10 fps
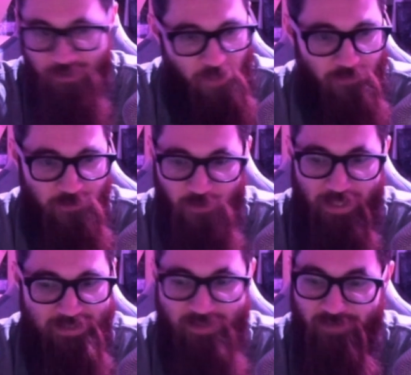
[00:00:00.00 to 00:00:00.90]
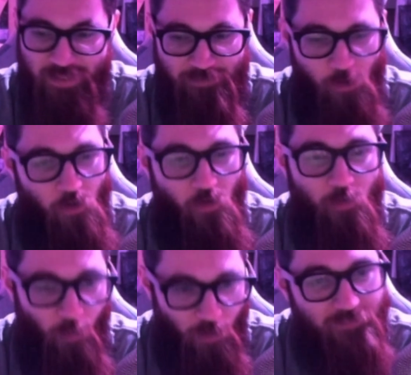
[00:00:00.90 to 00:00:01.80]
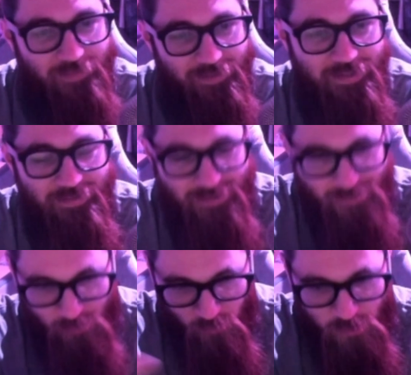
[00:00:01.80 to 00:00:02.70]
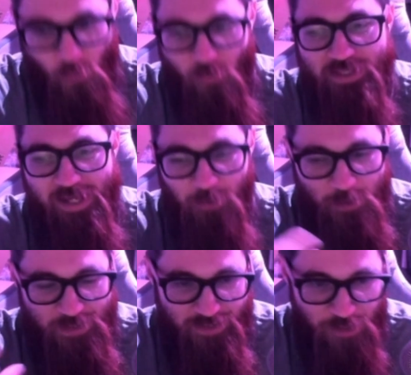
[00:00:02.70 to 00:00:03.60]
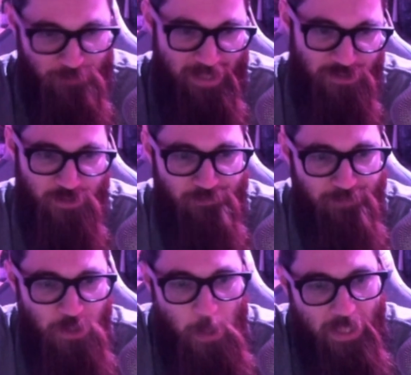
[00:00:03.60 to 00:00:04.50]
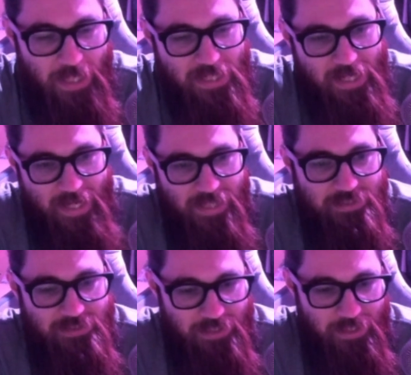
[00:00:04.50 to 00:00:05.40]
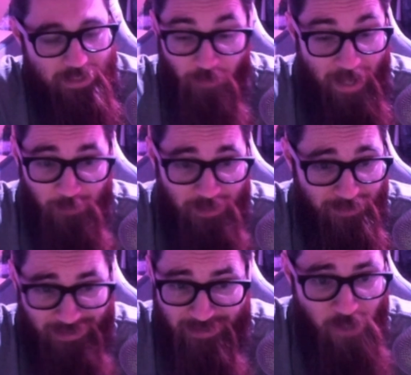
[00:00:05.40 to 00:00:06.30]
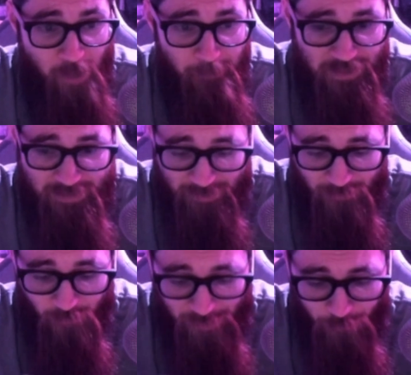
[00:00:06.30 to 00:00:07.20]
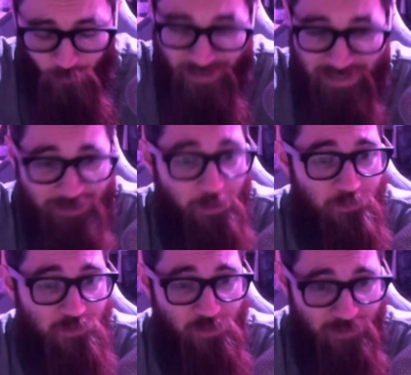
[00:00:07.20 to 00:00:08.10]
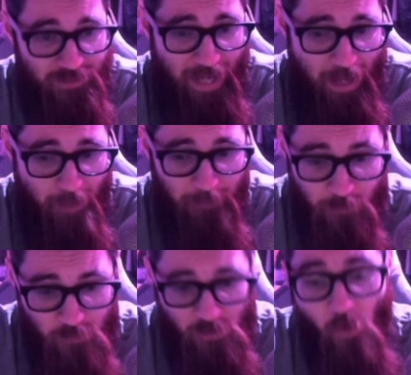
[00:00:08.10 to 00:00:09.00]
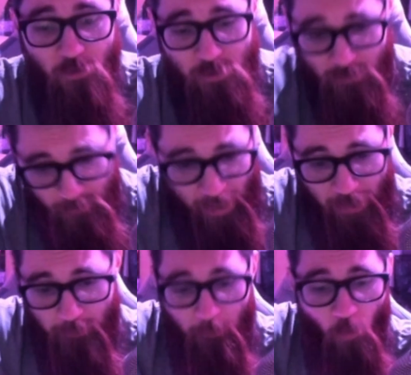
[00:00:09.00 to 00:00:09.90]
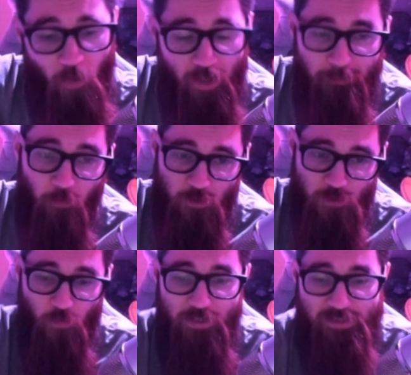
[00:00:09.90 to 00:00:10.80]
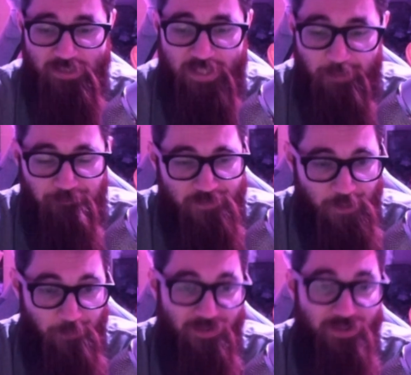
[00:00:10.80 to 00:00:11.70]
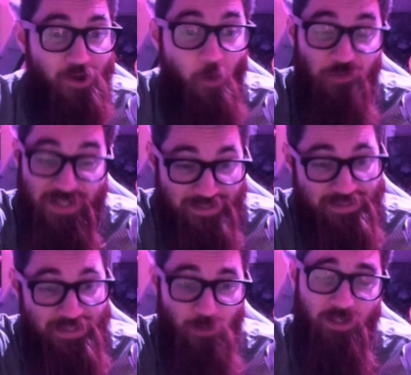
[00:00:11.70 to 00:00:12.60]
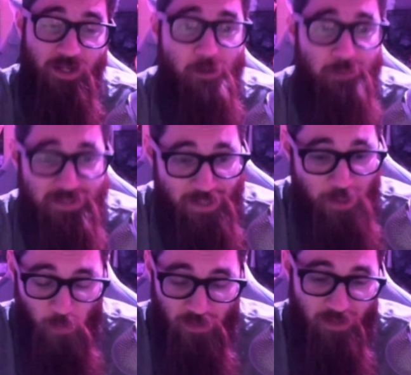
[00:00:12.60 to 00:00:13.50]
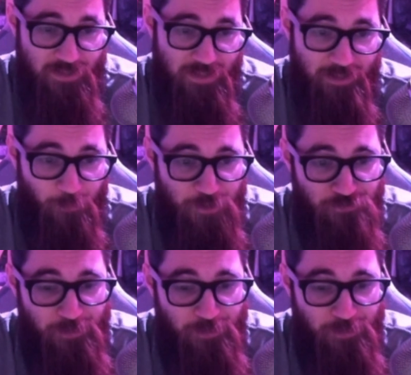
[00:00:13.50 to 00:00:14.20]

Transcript: other's creativity and the hard work that these storytellers and dungeon masters have been doing, and interact with it. Leave comments, then we can read those over time and use those to inspire more and more stories to come. So hopefully see you in the comments there. Would love to hear what you've been